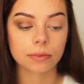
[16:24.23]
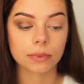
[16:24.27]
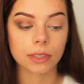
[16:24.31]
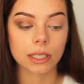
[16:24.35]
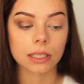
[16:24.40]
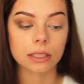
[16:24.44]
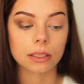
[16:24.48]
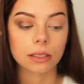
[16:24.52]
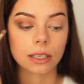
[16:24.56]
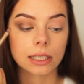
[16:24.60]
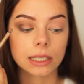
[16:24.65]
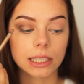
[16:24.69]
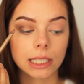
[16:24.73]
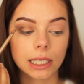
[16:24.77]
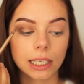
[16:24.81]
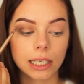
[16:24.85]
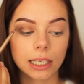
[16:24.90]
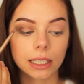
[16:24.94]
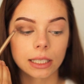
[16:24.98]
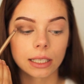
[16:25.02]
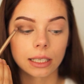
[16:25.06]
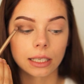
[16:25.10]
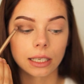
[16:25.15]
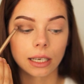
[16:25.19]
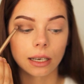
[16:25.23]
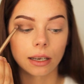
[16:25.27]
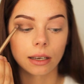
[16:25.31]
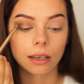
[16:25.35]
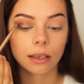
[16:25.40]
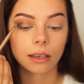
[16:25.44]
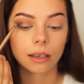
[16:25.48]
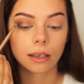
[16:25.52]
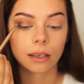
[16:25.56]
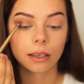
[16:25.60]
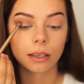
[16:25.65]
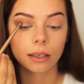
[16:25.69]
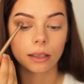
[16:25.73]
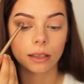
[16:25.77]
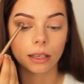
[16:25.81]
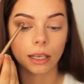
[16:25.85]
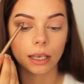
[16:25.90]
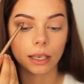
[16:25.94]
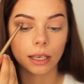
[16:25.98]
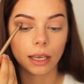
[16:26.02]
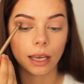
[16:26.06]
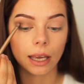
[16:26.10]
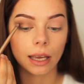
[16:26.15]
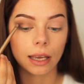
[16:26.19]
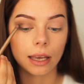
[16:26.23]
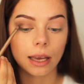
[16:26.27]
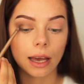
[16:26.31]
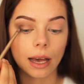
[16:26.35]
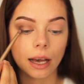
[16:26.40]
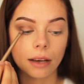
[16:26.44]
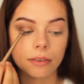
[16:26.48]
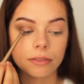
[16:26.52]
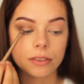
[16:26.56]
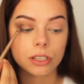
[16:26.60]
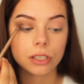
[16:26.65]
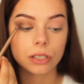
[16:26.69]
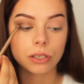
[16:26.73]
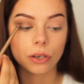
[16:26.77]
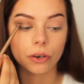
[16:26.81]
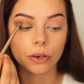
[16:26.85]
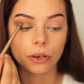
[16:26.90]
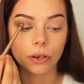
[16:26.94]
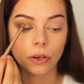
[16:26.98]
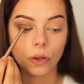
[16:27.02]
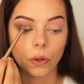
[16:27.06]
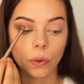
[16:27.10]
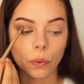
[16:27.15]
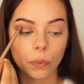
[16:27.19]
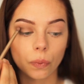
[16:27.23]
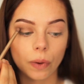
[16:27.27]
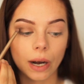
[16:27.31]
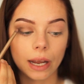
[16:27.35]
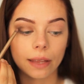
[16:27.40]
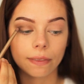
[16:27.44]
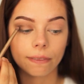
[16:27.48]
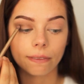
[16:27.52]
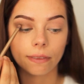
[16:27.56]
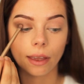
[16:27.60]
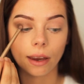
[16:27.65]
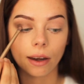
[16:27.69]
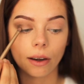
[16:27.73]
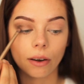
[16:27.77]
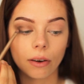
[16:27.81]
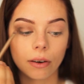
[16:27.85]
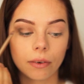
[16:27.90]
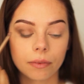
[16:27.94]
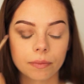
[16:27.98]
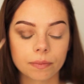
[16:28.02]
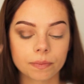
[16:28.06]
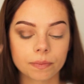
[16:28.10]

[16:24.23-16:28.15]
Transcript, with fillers: As you can see in like a half circle right there.